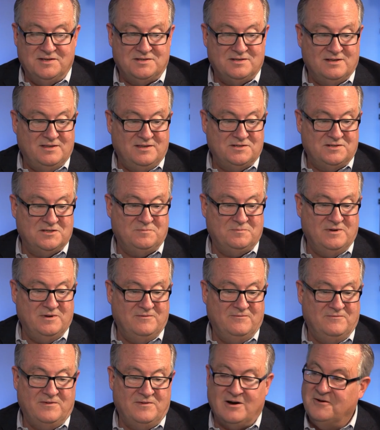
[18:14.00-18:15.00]
this has been
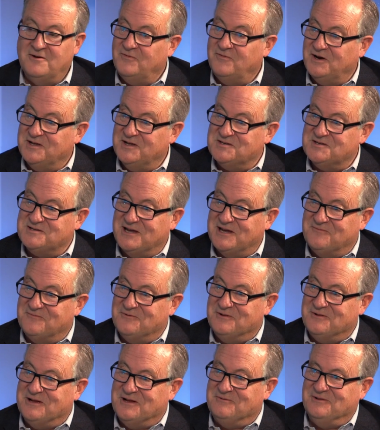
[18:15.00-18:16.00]
very, very
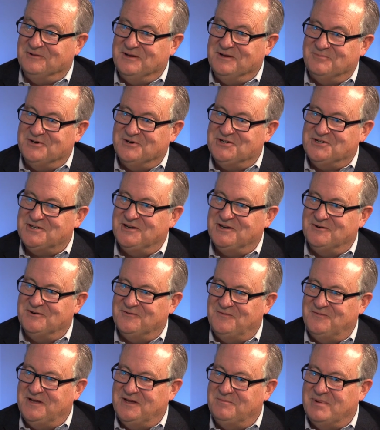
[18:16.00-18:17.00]
insightful. I really appreciate your
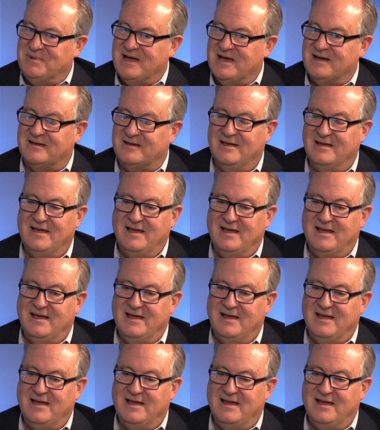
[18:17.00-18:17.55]
feedback.